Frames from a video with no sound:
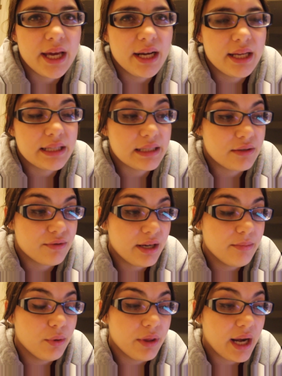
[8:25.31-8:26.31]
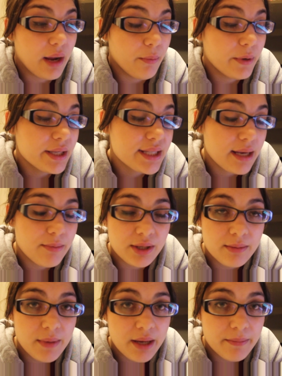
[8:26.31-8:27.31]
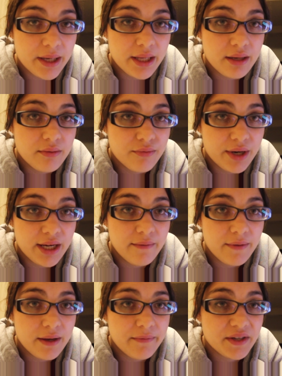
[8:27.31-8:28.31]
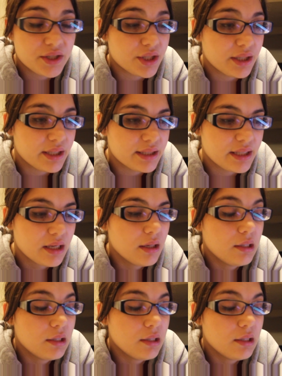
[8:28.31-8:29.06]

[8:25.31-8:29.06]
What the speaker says: and it's incredible that I was able to make money writing fan fiction, because